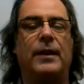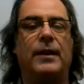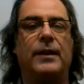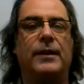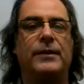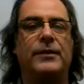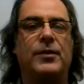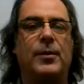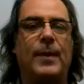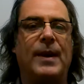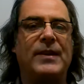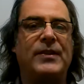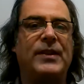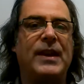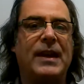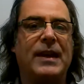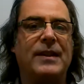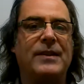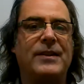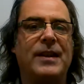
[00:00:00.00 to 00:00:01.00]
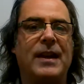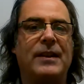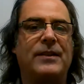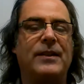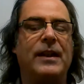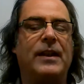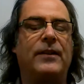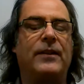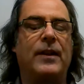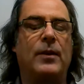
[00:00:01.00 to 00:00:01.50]
So my second
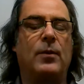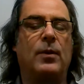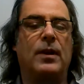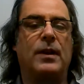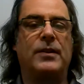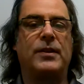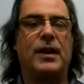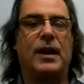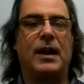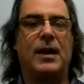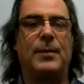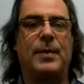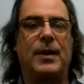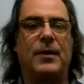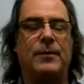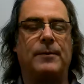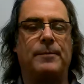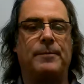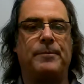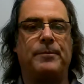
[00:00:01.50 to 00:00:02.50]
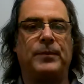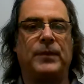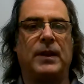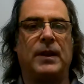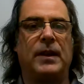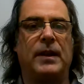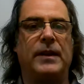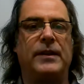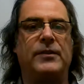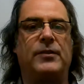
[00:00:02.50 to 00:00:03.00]
technique that we're going to talk about
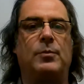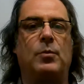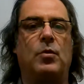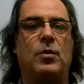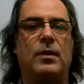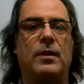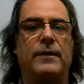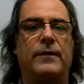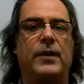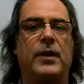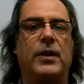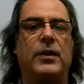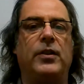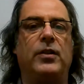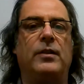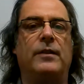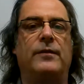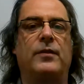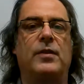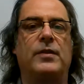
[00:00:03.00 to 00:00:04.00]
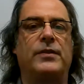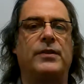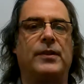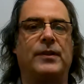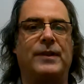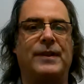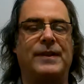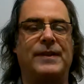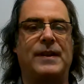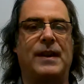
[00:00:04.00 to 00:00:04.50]
is more of our universal
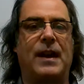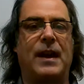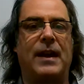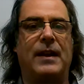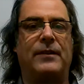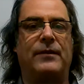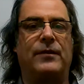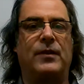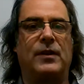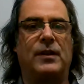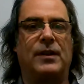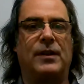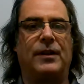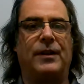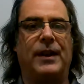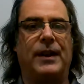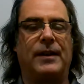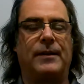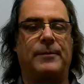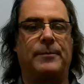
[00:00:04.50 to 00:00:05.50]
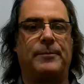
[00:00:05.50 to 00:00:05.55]
design for learning.